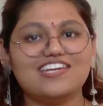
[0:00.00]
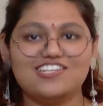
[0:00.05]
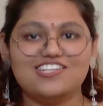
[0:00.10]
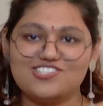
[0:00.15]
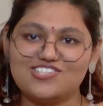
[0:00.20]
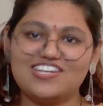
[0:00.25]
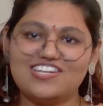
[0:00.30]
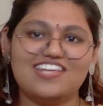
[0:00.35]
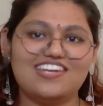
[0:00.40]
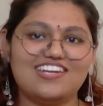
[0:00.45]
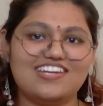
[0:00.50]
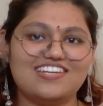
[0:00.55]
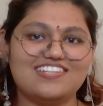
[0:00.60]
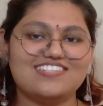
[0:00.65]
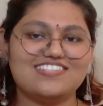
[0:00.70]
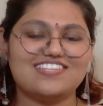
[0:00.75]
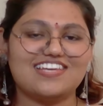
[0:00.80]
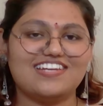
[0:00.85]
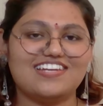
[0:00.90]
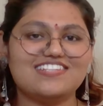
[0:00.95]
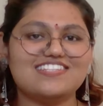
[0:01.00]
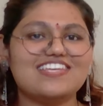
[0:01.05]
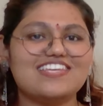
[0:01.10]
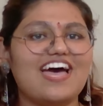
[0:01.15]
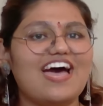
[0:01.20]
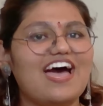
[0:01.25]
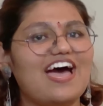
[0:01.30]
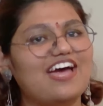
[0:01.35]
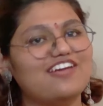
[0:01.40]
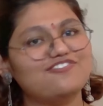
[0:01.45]
engineering insights,
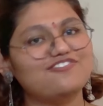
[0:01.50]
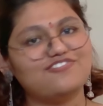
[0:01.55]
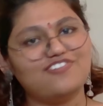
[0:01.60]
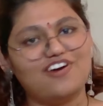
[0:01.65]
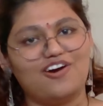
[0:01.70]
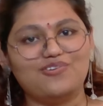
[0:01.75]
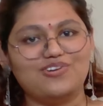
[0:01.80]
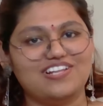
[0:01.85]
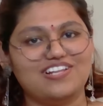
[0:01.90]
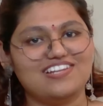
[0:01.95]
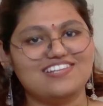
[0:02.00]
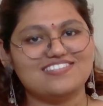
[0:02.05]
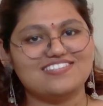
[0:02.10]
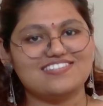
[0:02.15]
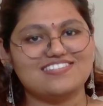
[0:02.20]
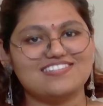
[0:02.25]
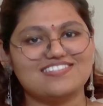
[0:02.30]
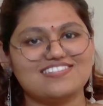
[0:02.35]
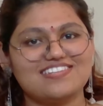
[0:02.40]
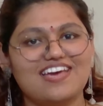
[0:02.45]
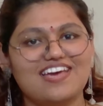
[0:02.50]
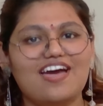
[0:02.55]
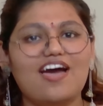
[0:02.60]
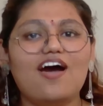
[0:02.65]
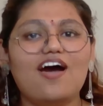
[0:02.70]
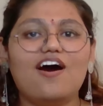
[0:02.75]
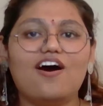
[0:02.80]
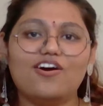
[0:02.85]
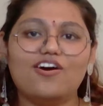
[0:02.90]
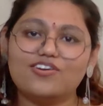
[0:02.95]
and founder lessons
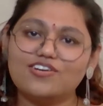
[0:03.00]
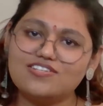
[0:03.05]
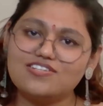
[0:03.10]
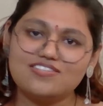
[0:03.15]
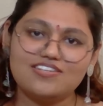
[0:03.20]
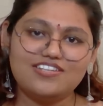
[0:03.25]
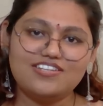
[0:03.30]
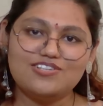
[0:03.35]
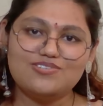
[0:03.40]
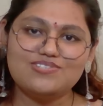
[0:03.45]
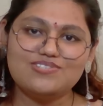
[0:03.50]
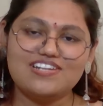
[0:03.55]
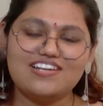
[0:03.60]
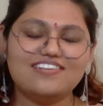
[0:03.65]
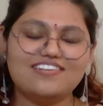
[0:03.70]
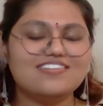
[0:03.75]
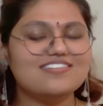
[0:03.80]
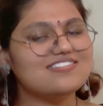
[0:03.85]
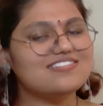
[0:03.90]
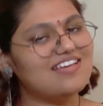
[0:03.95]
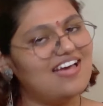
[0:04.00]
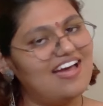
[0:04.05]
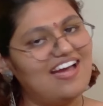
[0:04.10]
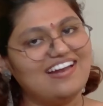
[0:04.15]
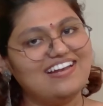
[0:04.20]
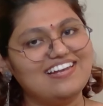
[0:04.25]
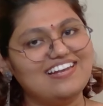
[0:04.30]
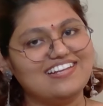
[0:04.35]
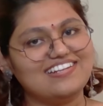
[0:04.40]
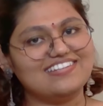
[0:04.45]
across our newsletters
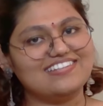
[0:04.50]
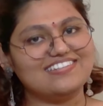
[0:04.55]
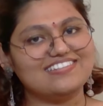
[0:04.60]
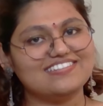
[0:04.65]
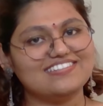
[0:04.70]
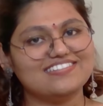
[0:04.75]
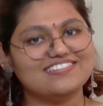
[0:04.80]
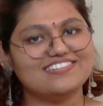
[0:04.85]
and LinkedIn.